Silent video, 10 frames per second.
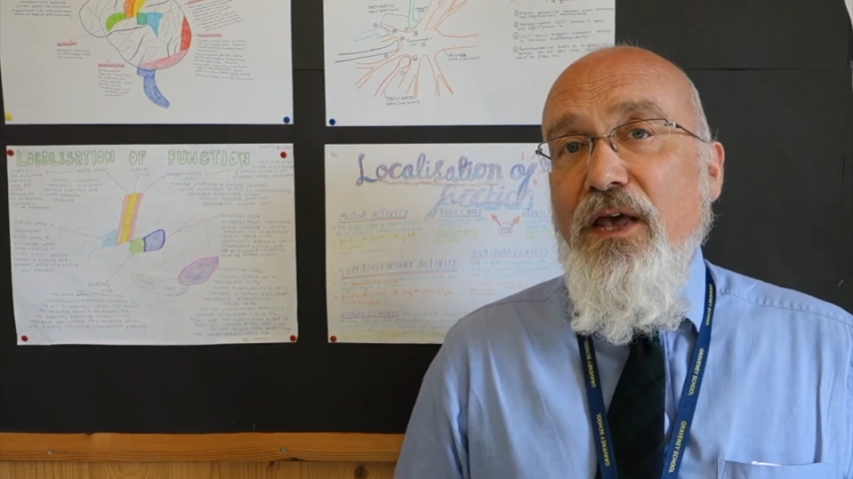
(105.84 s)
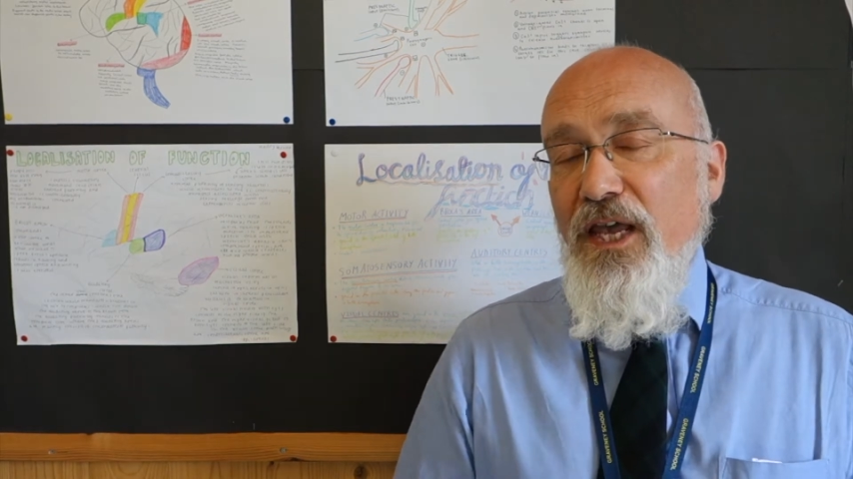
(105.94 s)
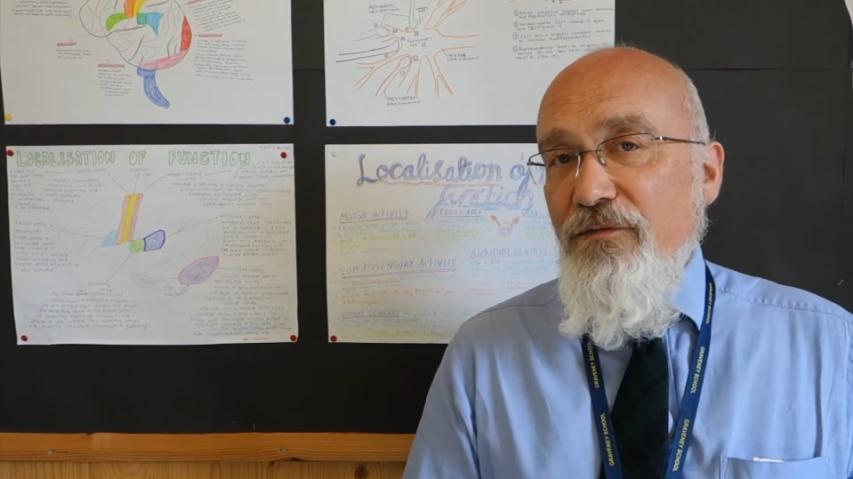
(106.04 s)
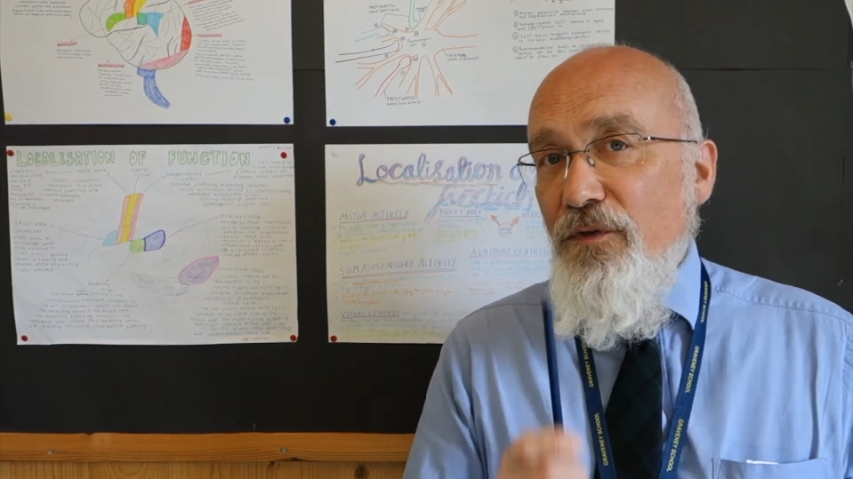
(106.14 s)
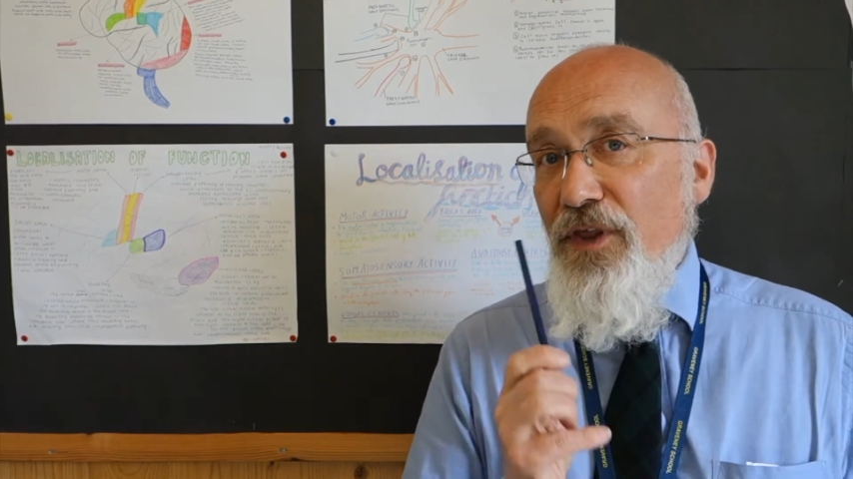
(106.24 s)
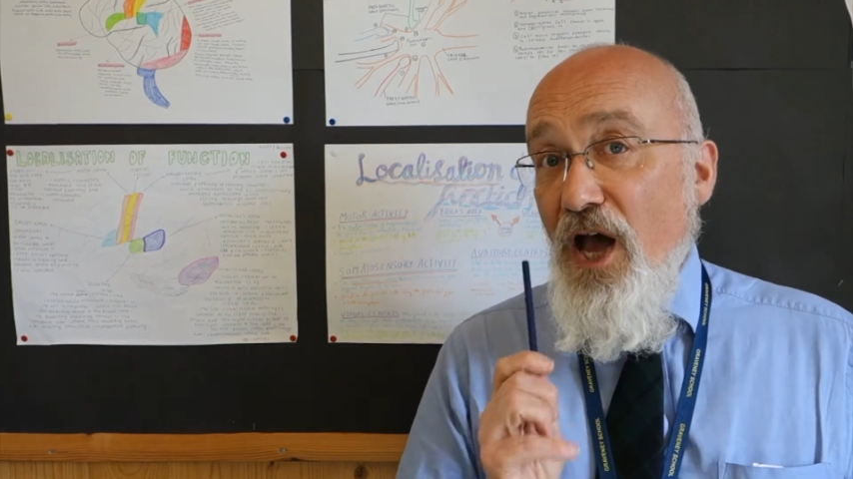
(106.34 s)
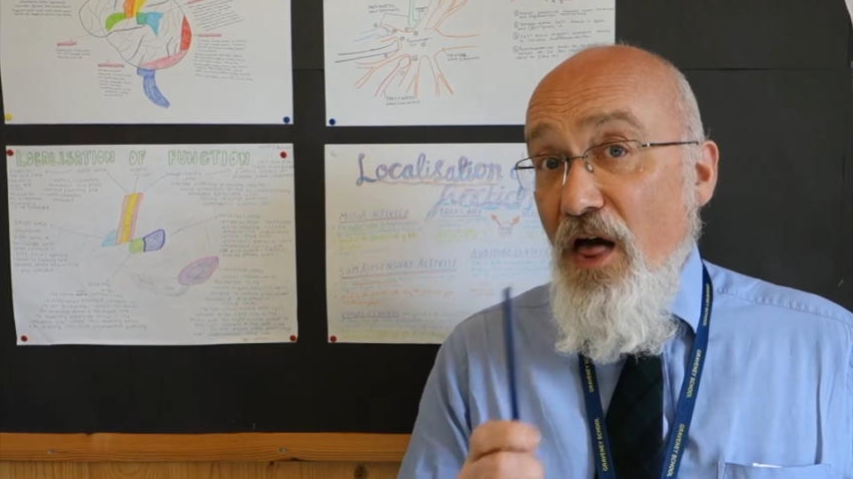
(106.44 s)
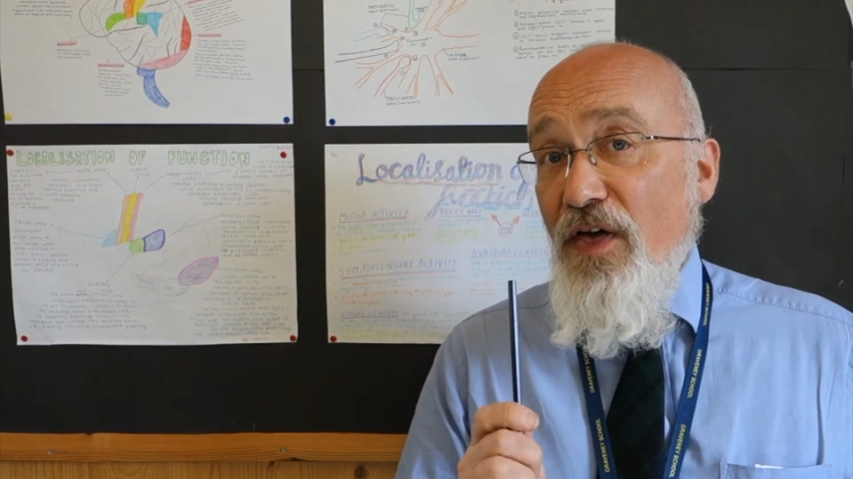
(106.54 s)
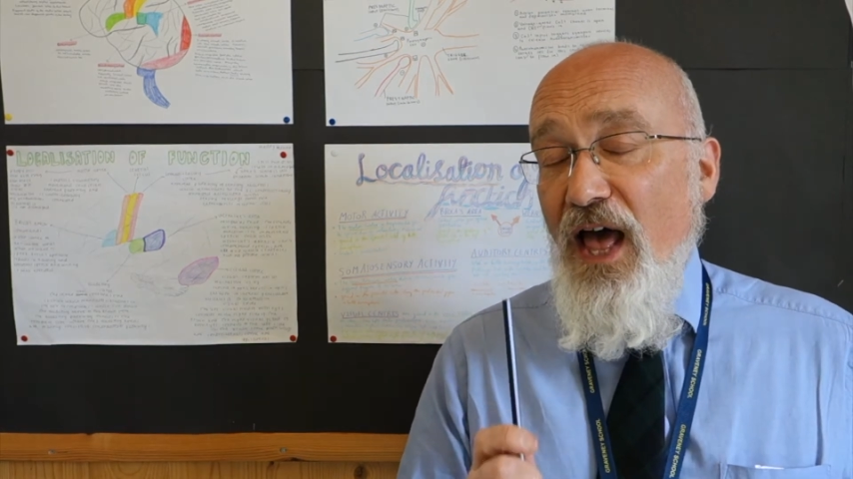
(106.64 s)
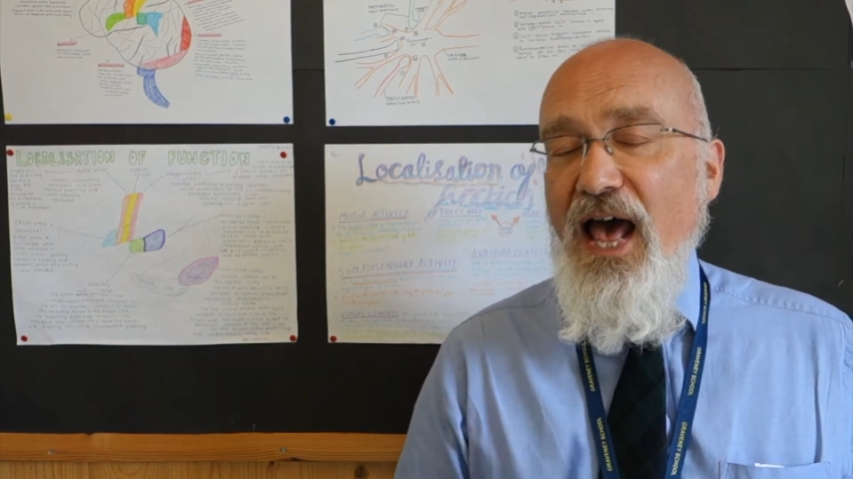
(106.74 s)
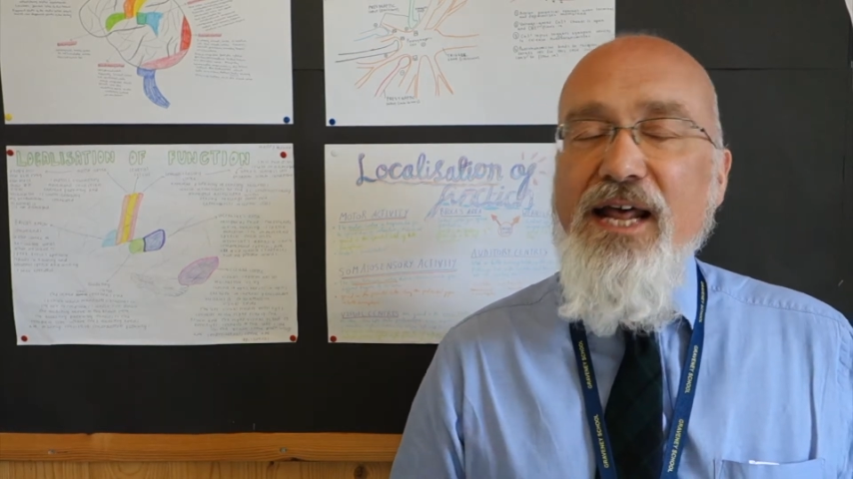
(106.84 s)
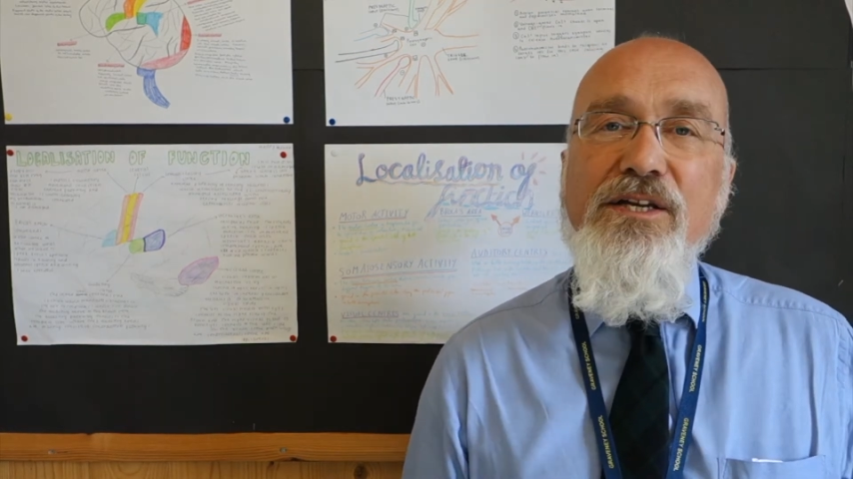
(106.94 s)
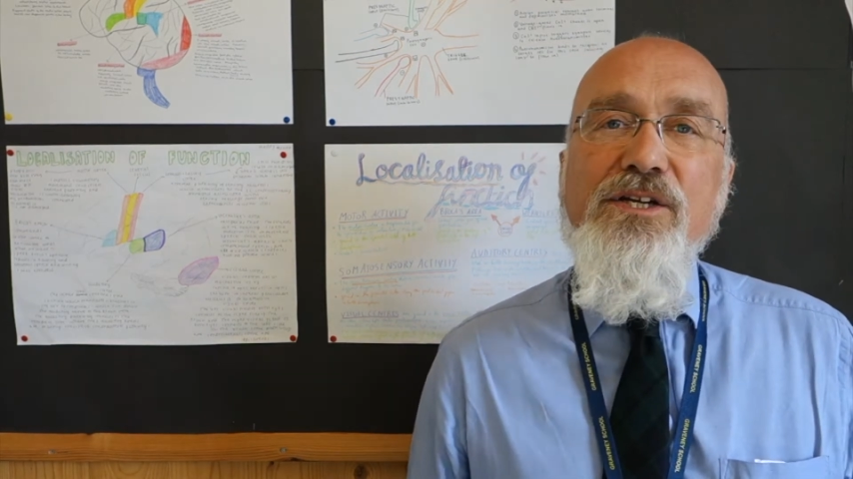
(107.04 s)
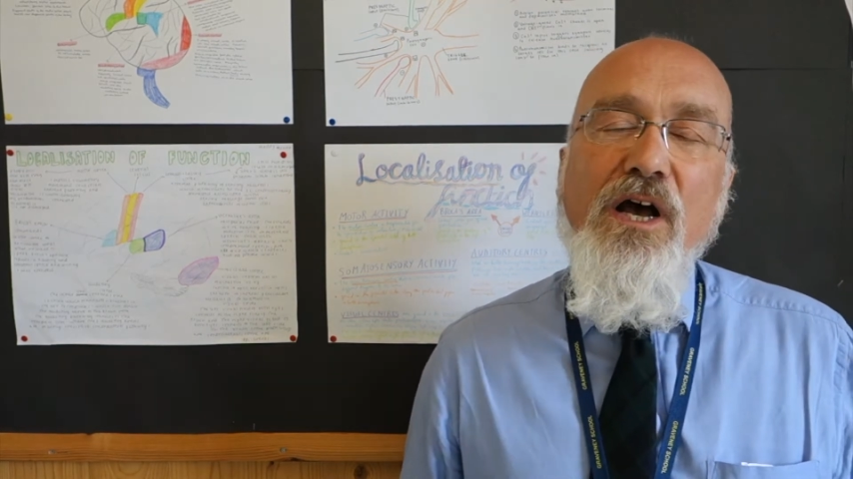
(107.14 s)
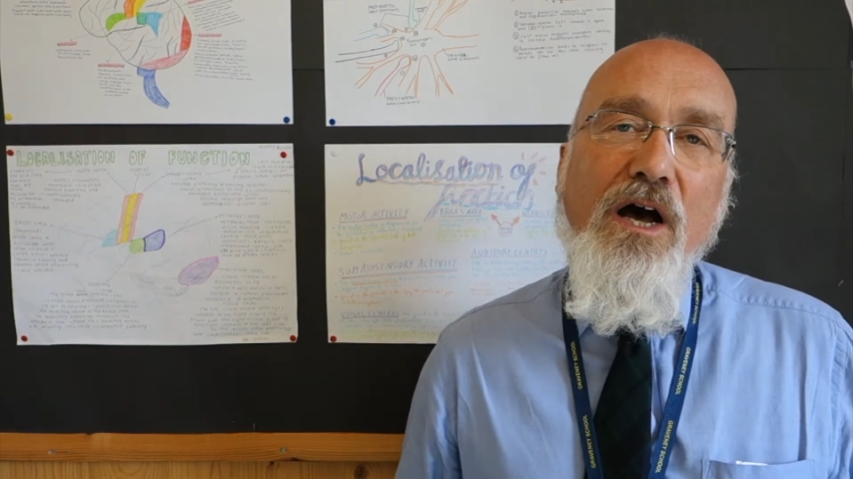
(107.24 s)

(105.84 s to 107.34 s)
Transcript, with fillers: If, on the other hand,